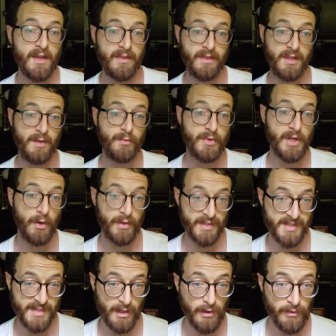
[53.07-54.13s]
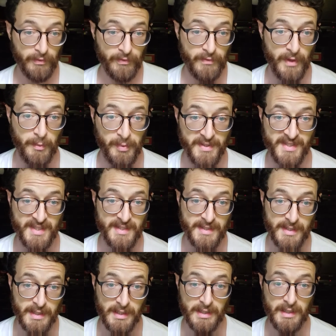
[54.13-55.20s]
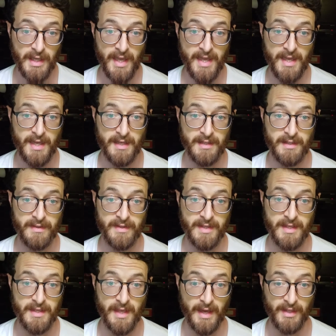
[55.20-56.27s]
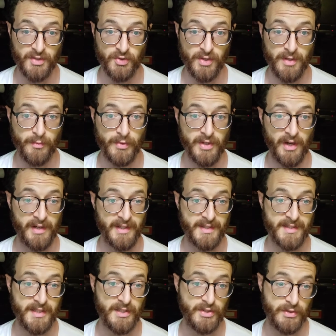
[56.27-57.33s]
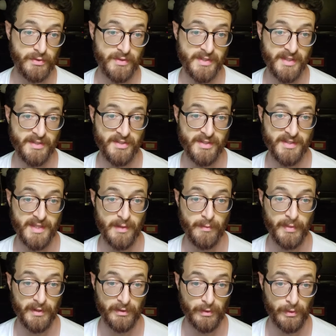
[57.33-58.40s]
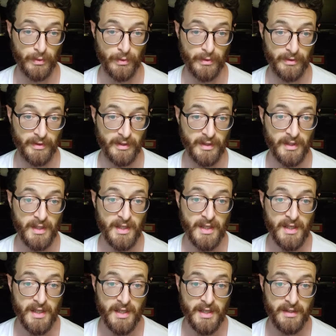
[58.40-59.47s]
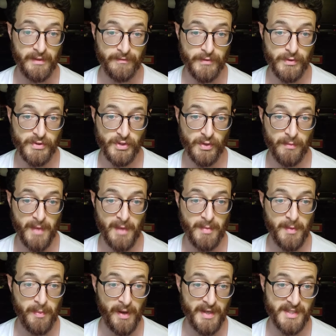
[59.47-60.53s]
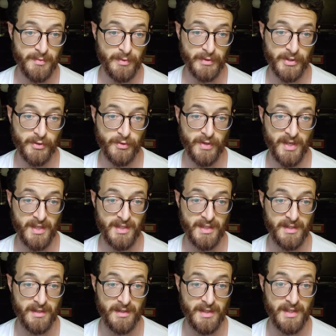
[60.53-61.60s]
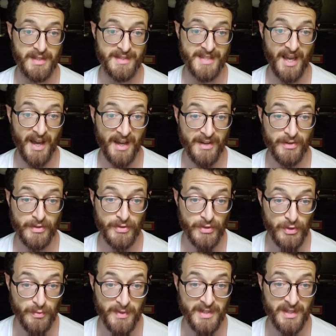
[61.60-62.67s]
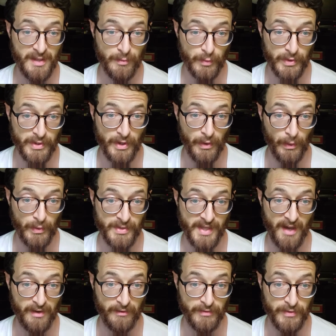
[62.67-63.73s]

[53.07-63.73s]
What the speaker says: The embryo itself, the placenta, and the extraembryonic tissues such as the umbilical cord. In the future, it may be possible to create entire human embryos out of